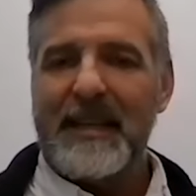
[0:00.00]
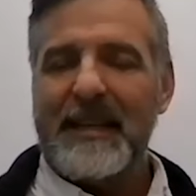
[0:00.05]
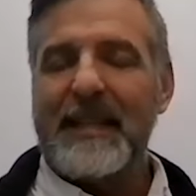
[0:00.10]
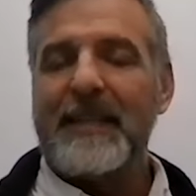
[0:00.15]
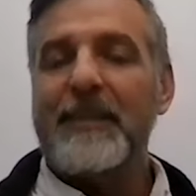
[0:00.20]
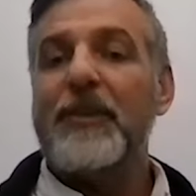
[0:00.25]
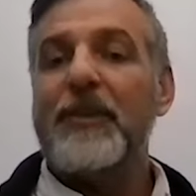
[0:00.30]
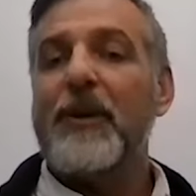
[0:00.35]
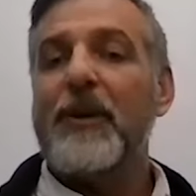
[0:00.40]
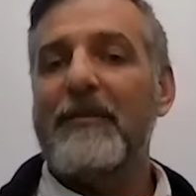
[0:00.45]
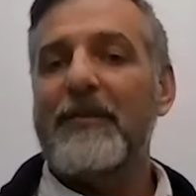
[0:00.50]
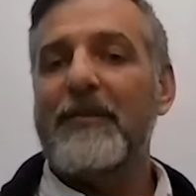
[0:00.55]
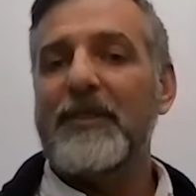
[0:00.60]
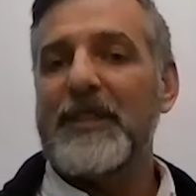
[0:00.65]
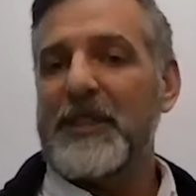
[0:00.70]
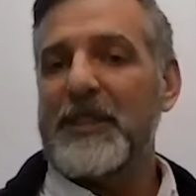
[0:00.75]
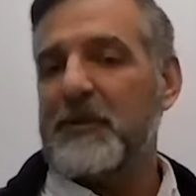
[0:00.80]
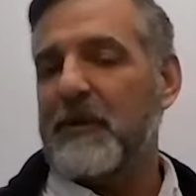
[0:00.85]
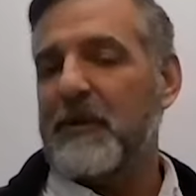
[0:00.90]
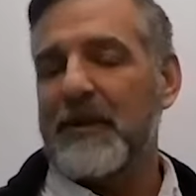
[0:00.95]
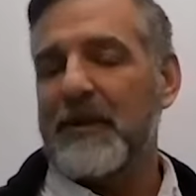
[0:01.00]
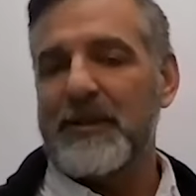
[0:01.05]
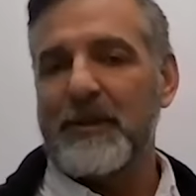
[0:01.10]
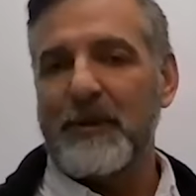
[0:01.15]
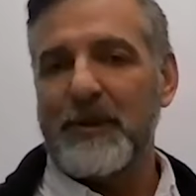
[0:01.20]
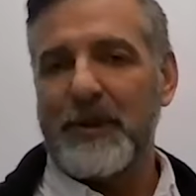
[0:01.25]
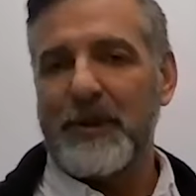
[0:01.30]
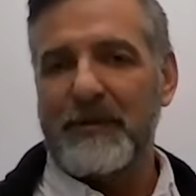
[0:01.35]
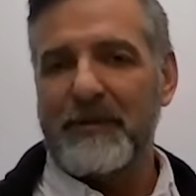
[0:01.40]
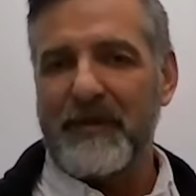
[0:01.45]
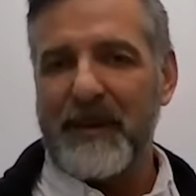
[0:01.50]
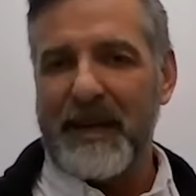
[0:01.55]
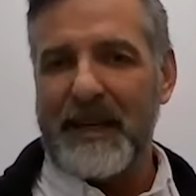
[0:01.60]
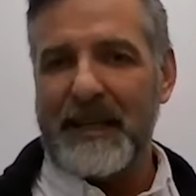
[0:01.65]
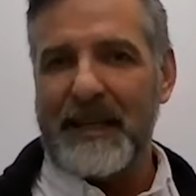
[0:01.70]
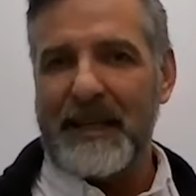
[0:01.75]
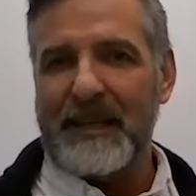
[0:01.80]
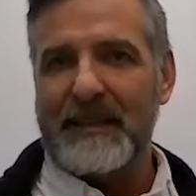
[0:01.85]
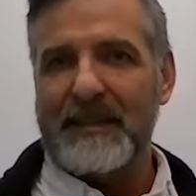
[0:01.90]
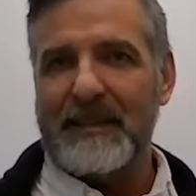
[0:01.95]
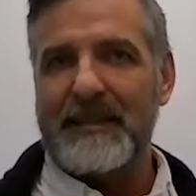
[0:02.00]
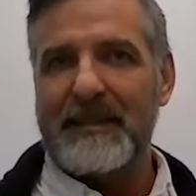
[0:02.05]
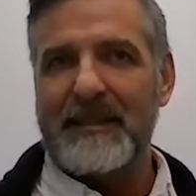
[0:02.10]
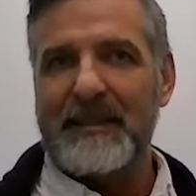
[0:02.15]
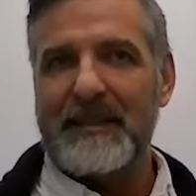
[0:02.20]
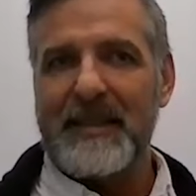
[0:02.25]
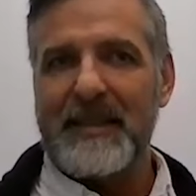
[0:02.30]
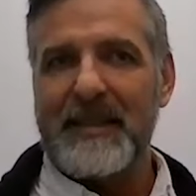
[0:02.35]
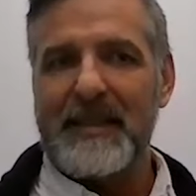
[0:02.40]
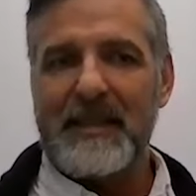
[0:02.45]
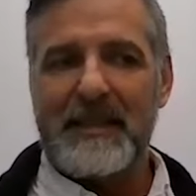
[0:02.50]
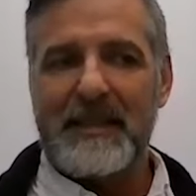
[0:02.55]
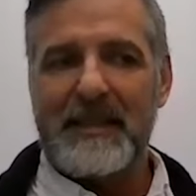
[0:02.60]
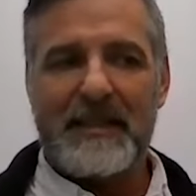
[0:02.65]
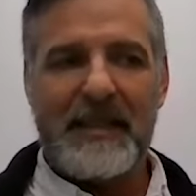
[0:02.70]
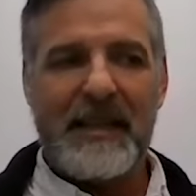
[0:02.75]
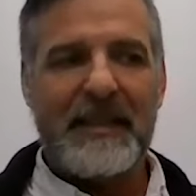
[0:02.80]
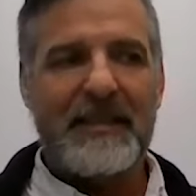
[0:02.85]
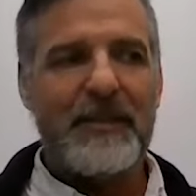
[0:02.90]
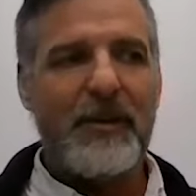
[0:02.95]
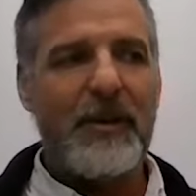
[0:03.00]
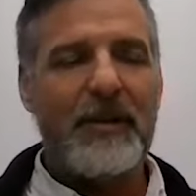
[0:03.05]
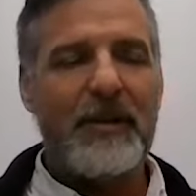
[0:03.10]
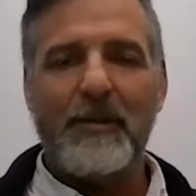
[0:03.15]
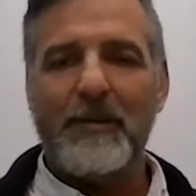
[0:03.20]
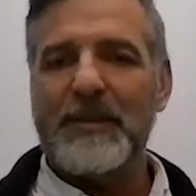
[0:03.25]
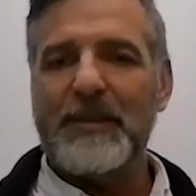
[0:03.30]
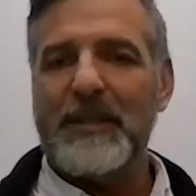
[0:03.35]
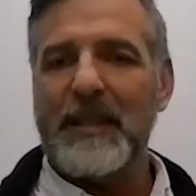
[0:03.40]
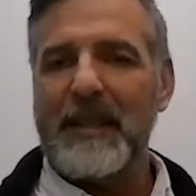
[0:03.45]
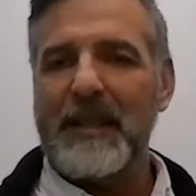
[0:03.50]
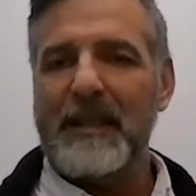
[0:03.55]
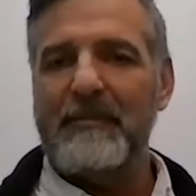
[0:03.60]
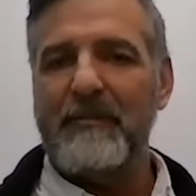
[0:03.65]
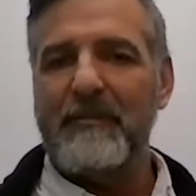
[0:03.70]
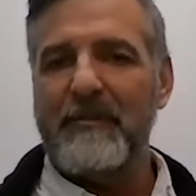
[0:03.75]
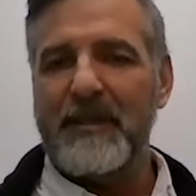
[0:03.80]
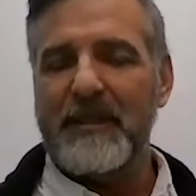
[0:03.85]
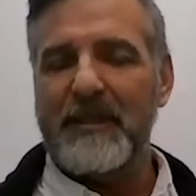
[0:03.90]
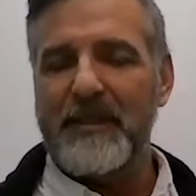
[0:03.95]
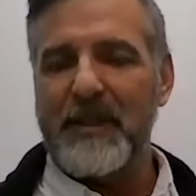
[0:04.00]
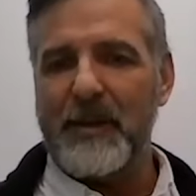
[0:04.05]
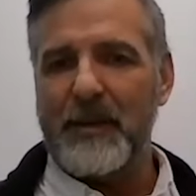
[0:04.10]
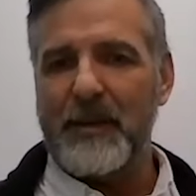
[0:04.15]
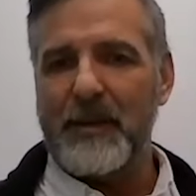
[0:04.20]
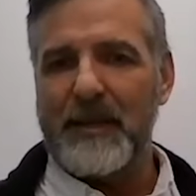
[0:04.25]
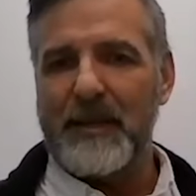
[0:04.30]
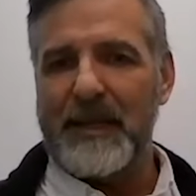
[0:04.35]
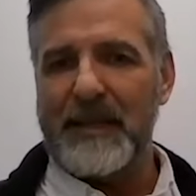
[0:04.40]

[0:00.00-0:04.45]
that the conversation around social finance takes on almost a life of its own.